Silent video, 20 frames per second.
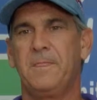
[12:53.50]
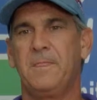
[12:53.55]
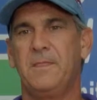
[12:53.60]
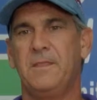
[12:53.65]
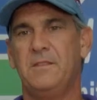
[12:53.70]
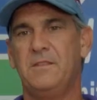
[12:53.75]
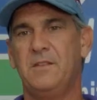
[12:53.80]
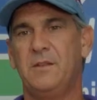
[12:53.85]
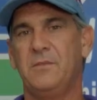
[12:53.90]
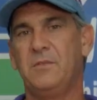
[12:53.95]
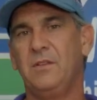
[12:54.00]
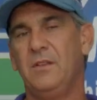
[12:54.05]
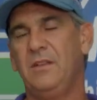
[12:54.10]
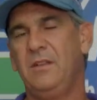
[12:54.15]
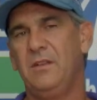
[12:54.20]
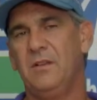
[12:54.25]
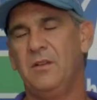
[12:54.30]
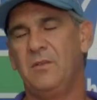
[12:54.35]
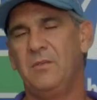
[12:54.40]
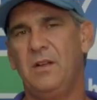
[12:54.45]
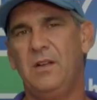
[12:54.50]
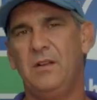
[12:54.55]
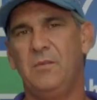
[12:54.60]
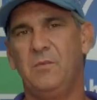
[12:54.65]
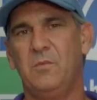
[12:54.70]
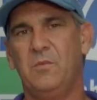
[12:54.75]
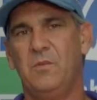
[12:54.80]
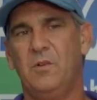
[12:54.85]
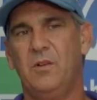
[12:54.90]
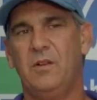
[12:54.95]
Generally
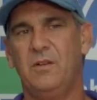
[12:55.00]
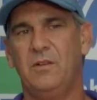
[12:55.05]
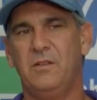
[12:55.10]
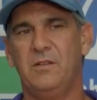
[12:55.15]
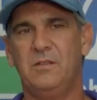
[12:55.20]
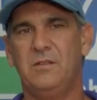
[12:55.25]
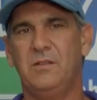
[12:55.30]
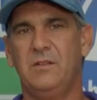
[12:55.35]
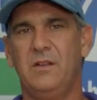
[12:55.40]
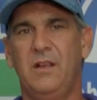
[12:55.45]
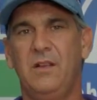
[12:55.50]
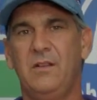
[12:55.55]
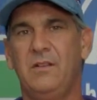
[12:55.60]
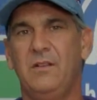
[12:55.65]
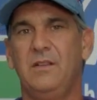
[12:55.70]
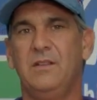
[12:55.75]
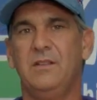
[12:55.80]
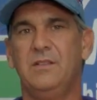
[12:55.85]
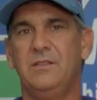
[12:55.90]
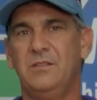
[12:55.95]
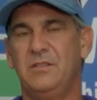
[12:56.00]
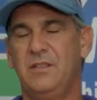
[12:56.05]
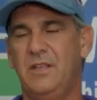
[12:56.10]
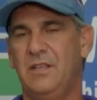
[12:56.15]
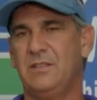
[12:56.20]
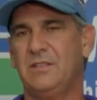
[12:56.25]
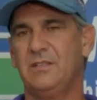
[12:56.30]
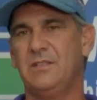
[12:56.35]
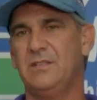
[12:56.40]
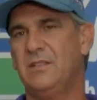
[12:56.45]
around water areas, your
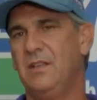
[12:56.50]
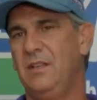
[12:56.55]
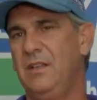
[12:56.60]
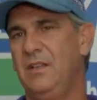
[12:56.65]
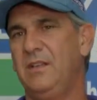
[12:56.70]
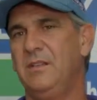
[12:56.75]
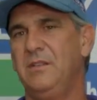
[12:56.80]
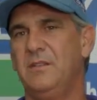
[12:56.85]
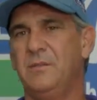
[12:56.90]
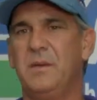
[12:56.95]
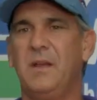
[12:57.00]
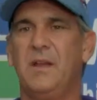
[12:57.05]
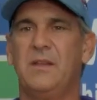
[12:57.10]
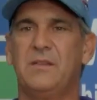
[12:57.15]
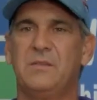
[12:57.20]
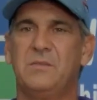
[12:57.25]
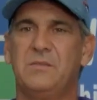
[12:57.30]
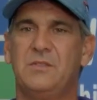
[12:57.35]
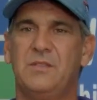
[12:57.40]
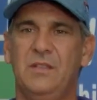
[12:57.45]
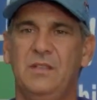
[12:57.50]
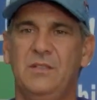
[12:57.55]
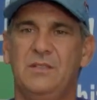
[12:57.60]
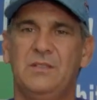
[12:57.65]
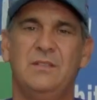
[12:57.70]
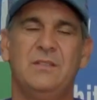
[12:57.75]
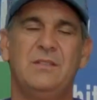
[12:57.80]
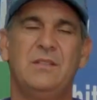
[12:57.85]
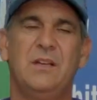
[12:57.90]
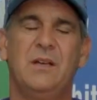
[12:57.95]
kitchen sink and your bathroom sinks
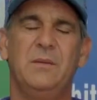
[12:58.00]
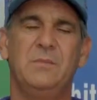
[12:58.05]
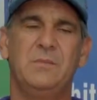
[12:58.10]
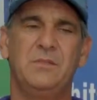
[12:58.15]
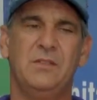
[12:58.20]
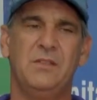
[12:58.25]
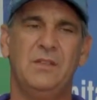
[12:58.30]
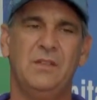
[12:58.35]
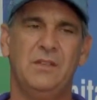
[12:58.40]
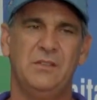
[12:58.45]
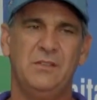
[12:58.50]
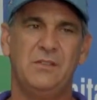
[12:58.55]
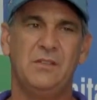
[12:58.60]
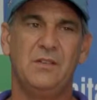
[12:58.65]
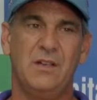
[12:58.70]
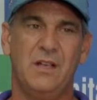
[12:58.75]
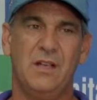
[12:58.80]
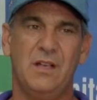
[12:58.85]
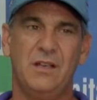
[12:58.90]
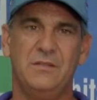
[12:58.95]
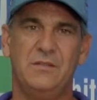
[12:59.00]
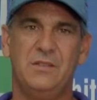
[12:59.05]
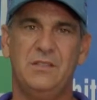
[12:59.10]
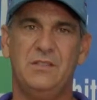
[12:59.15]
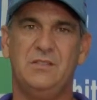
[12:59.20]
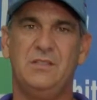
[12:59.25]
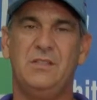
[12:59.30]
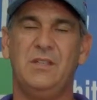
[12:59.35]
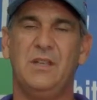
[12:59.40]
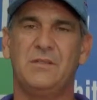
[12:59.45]
and tubs, you're going to have
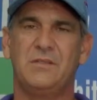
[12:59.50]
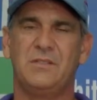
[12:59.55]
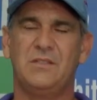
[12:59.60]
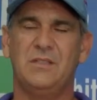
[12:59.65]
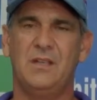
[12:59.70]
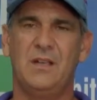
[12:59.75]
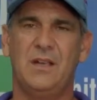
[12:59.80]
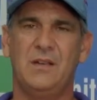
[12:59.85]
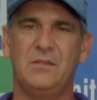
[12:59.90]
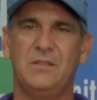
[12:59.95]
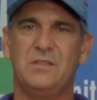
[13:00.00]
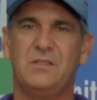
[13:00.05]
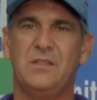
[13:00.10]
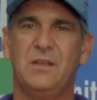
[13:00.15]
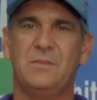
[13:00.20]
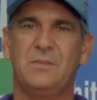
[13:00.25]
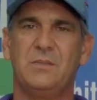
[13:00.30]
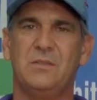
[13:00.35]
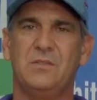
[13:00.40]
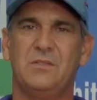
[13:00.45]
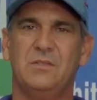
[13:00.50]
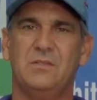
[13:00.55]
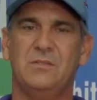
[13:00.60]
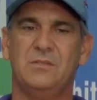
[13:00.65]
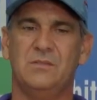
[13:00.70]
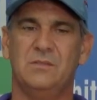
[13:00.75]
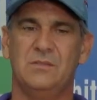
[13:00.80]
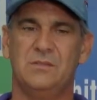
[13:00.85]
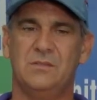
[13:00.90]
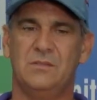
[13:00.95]
these GFCI receptacle
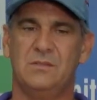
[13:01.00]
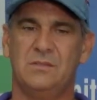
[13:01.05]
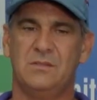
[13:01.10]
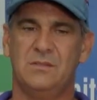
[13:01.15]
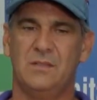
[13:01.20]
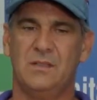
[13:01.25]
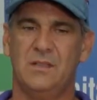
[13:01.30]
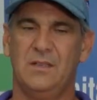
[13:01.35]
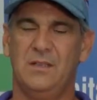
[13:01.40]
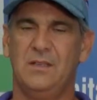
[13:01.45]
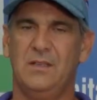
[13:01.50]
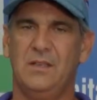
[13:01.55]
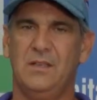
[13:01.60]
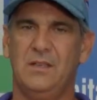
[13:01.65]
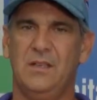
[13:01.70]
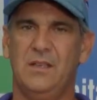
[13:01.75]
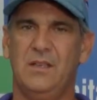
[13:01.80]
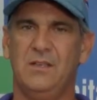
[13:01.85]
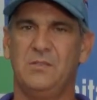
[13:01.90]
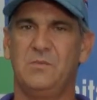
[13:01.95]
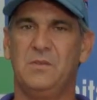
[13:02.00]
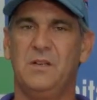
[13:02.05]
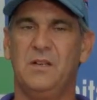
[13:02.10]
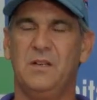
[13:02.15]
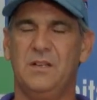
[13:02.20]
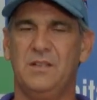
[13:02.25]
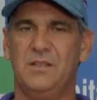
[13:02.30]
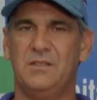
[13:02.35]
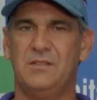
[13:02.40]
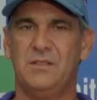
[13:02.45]
as
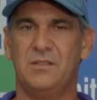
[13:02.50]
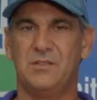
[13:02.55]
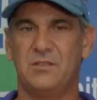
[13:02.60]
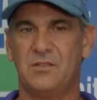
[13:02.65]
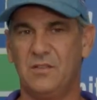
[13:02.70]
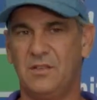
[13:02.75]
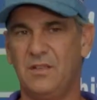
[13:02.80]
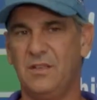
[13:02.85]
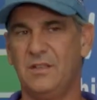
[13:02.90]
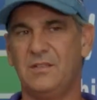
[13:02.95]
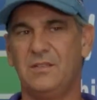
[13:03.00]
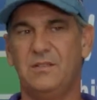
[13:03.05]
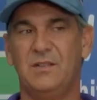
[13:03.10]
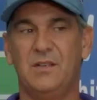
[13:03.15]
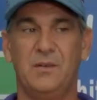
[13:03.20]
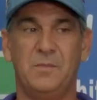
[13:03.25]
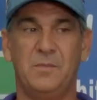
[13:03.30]
well as the circuits that are